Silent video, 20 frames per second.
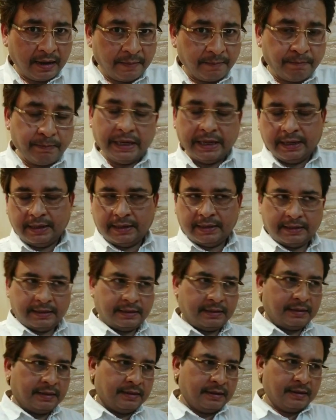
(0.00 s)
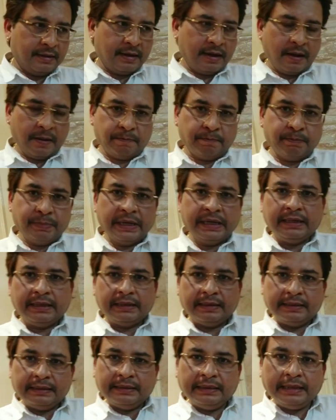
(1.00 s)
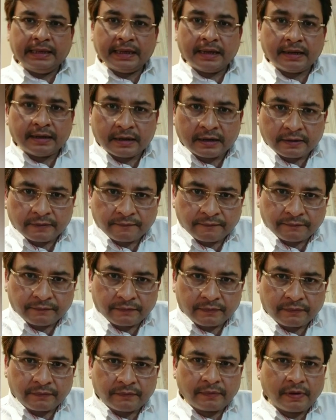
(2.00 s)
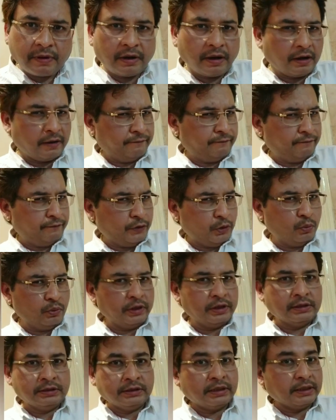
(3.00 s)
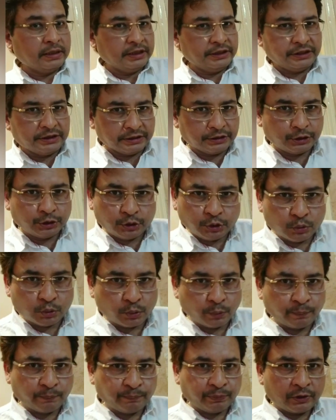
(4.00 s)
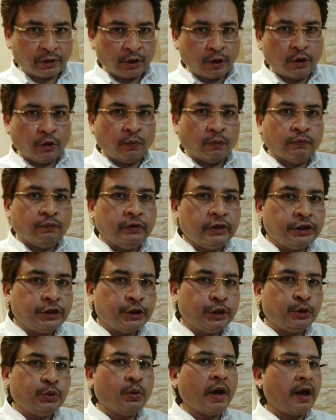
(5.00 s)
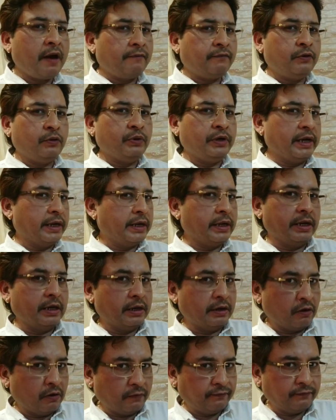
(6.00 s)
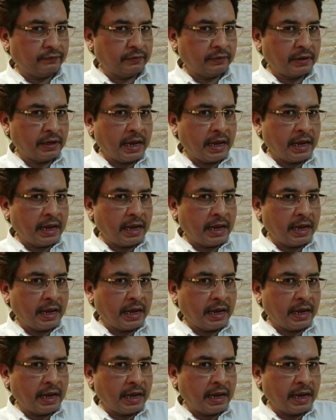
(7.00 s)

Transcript: But there are a few hidden conditions too, which you have to take care of.